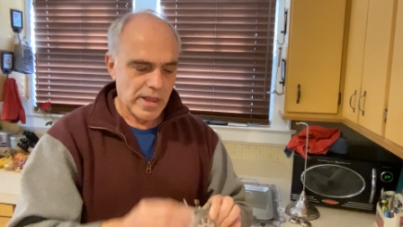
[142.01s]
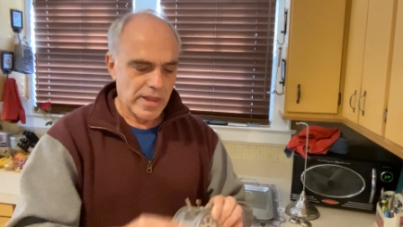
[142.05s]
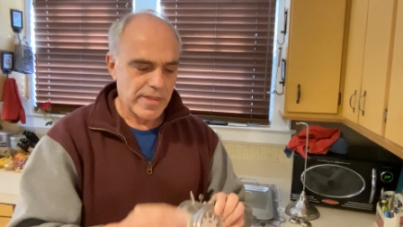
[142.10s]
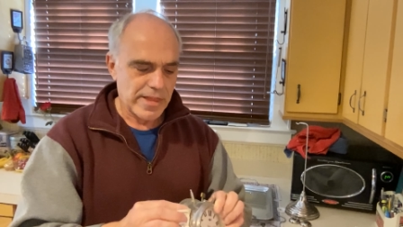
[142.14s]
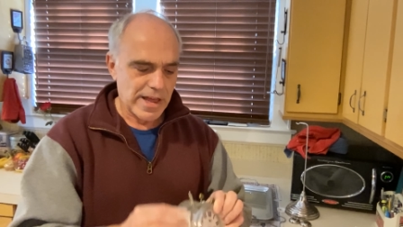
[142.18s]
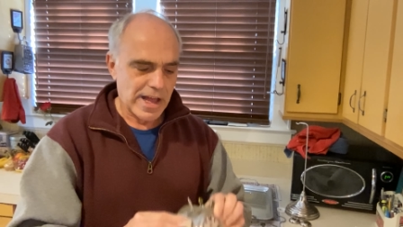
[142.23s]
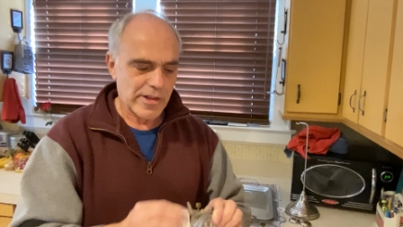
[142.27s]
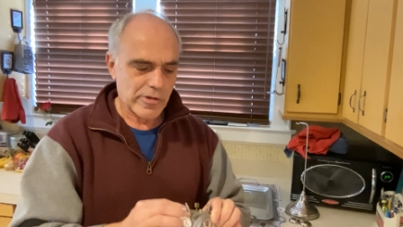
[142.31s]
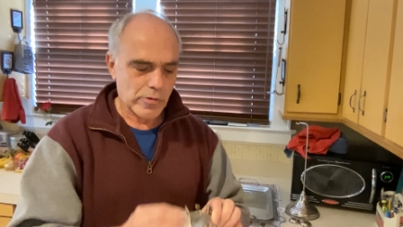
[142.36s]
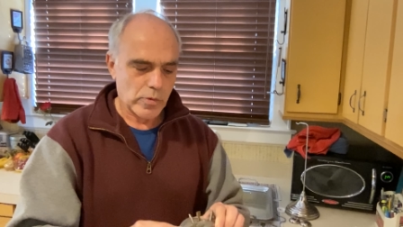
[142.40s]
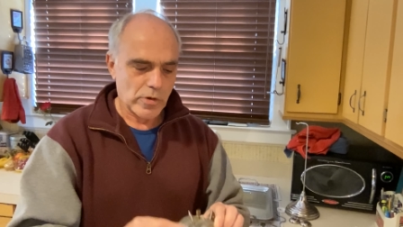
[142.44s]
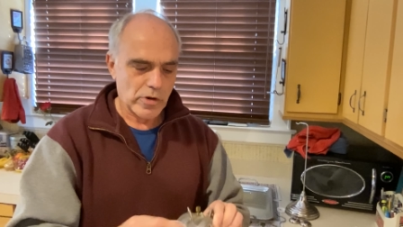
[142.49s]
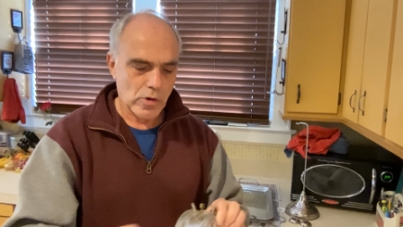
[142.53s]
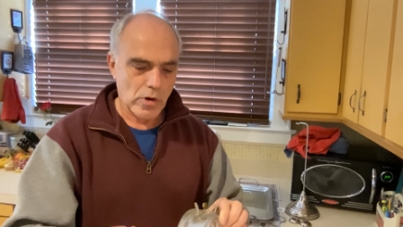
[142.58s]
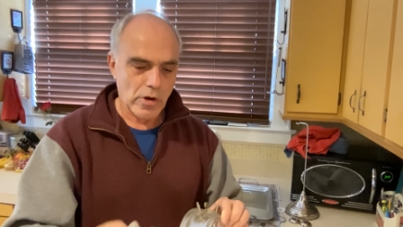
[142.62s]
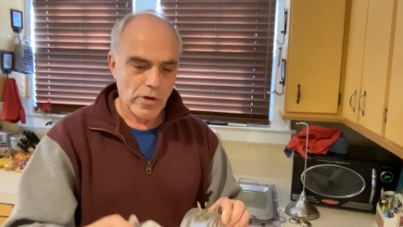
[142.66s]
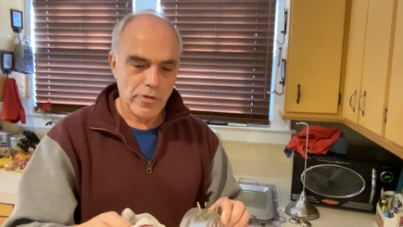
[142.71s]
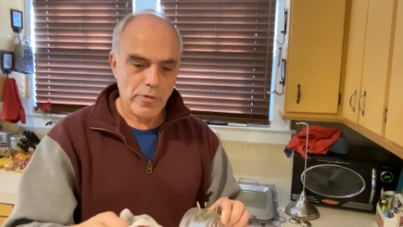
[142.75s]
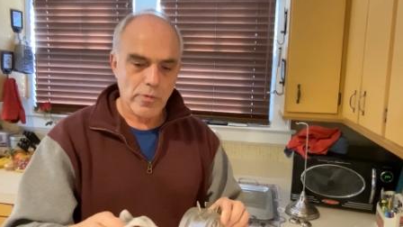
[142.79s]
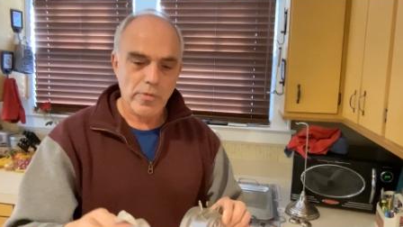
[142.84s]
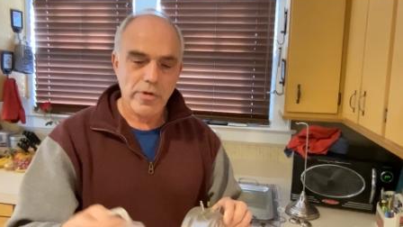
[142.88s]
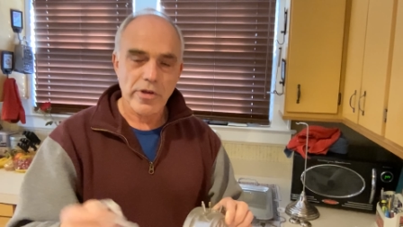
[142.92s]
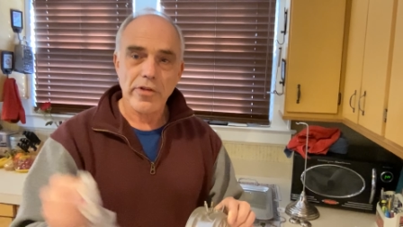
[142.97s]
that's when all
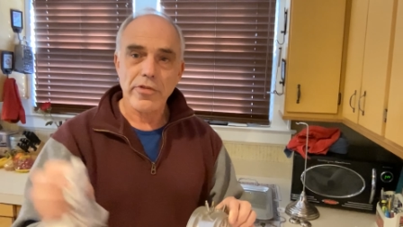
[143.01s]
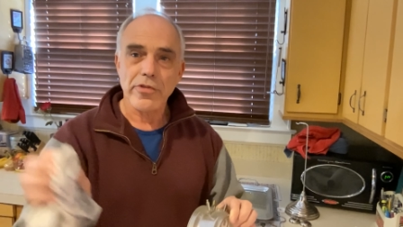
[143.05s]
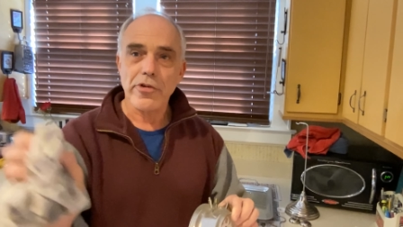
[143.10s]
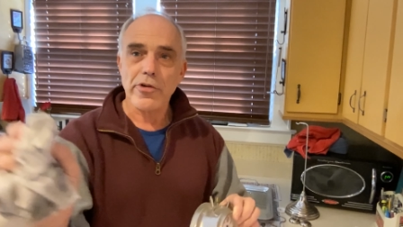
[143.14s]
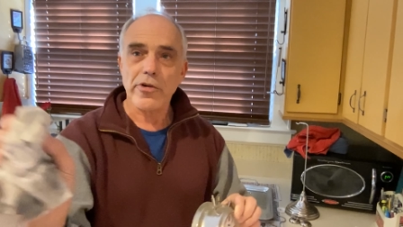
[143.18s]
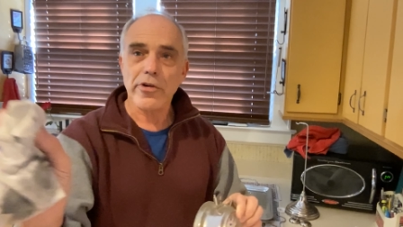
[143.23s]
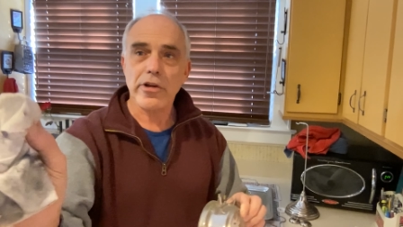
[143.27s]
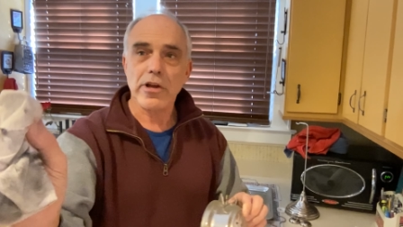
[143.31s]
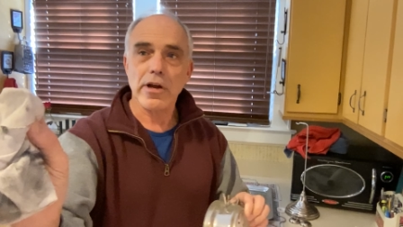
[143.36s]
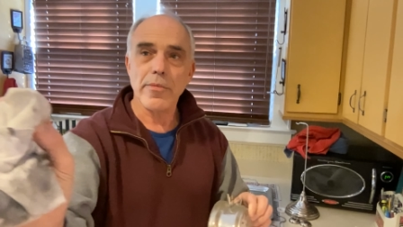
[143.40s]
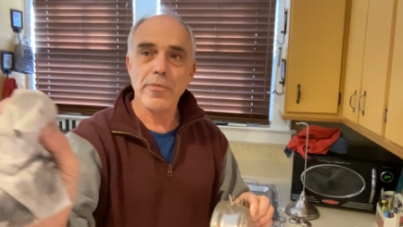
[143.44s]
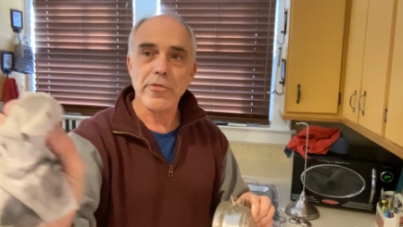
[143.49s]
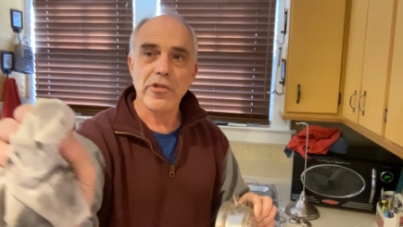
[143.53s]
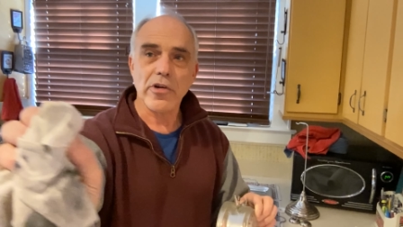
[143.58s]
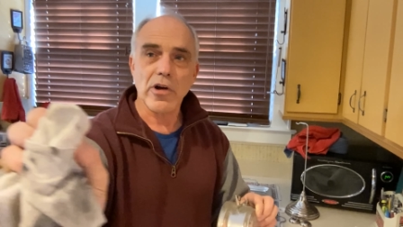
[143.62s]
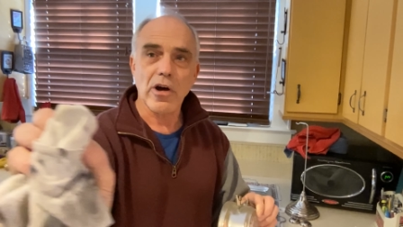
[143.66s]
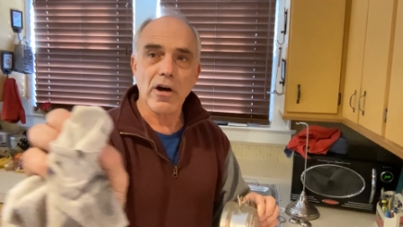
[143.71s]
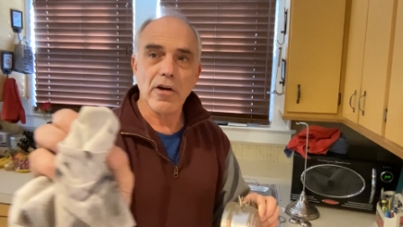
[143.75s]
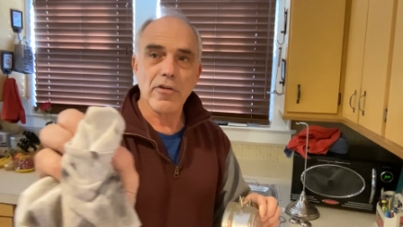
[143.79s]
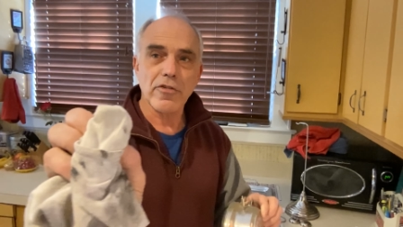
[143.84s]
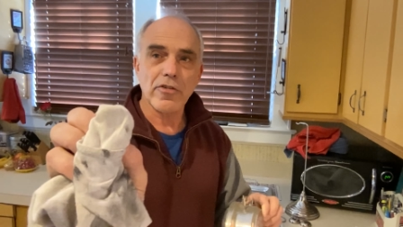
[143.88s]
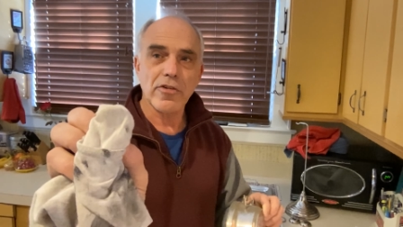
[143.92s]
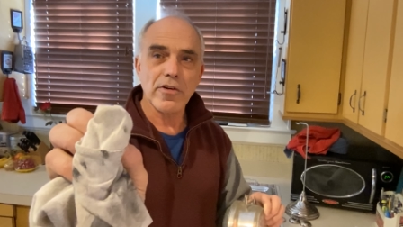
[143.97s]
the real dirt comes
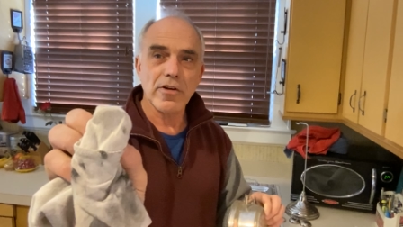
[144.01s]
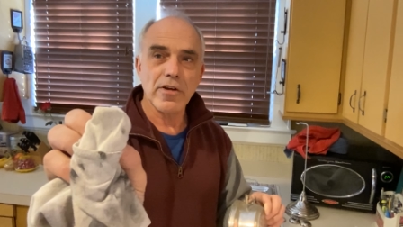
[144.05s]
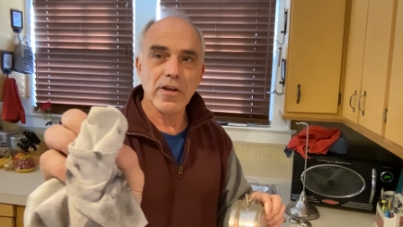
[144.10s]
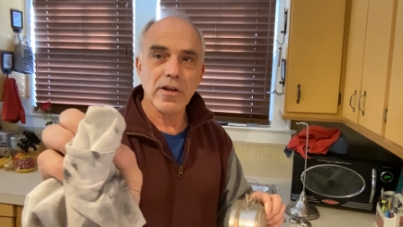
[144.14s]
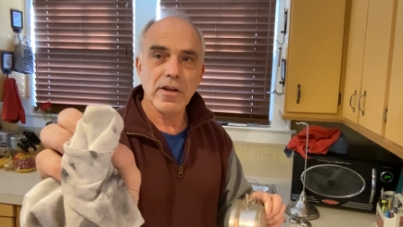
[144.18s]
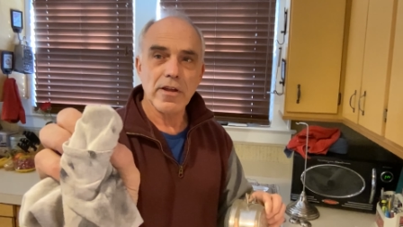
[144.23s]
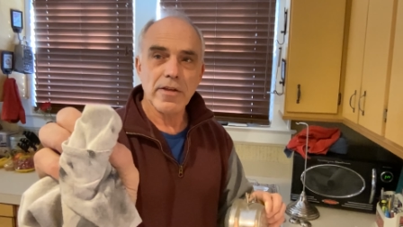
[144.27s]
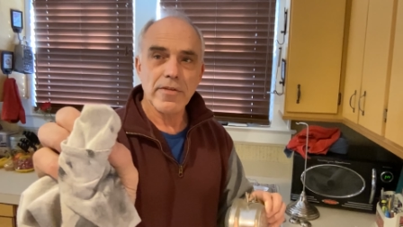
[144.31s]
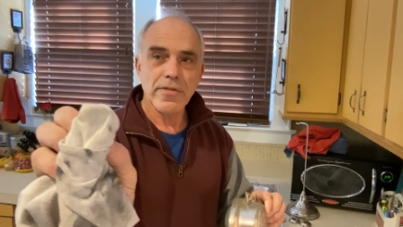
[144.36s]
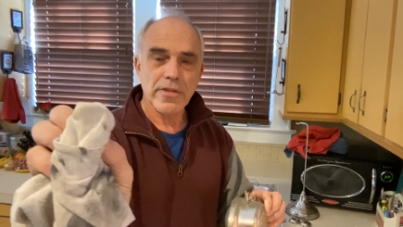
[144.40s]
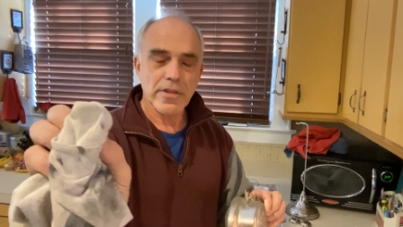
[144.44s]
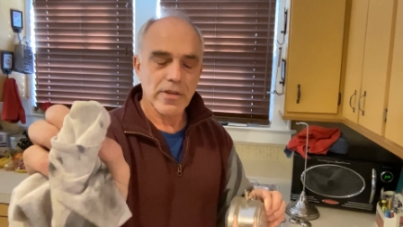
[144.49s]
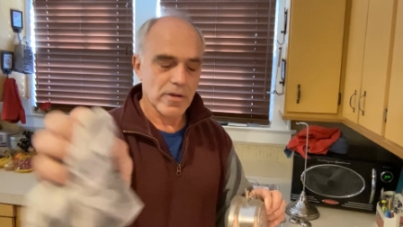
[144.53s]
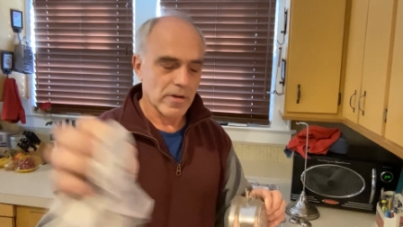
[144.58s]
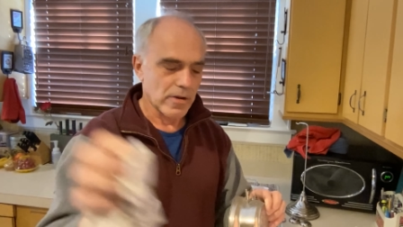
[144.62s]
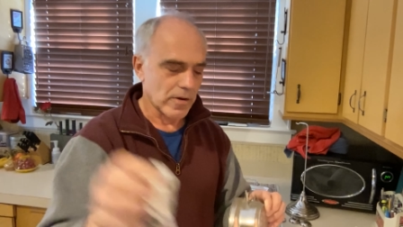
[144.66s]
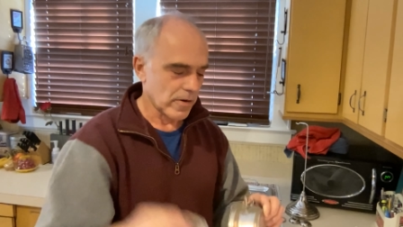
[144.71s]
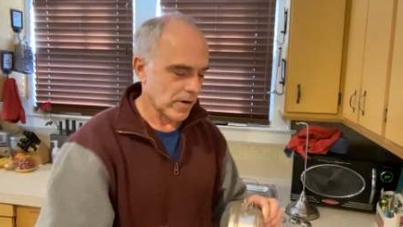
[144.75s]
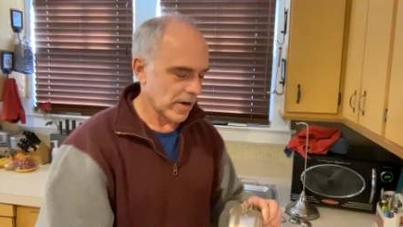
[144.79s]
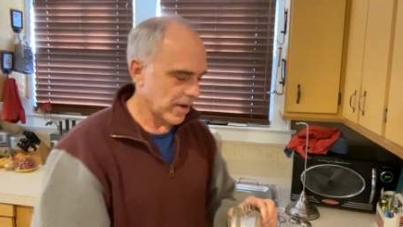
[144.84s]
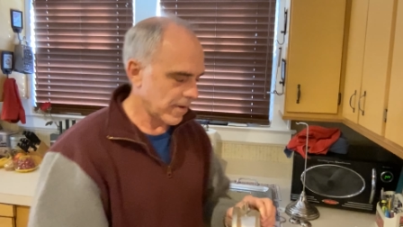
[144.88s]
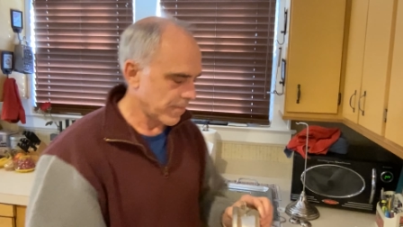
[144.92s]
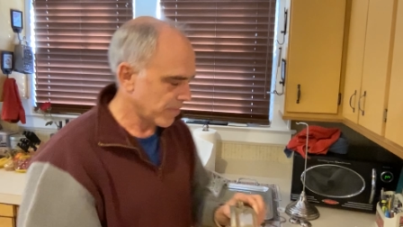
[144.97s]
off. All
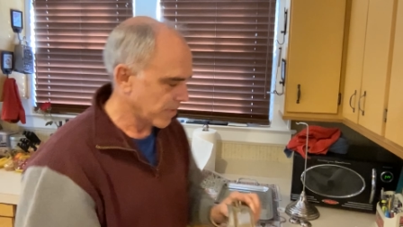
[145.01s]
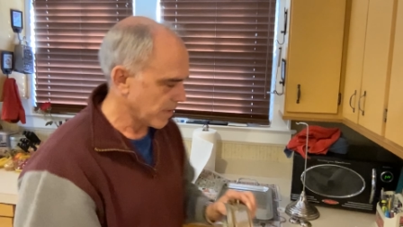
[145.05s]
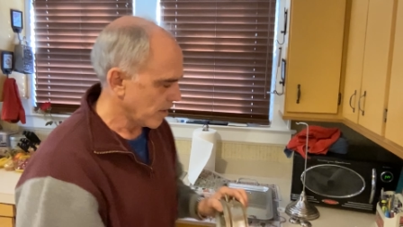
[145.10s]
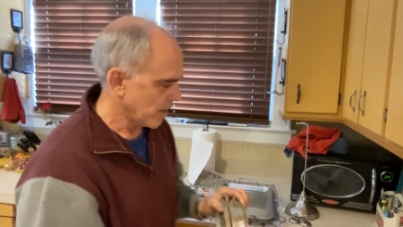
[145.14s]
right.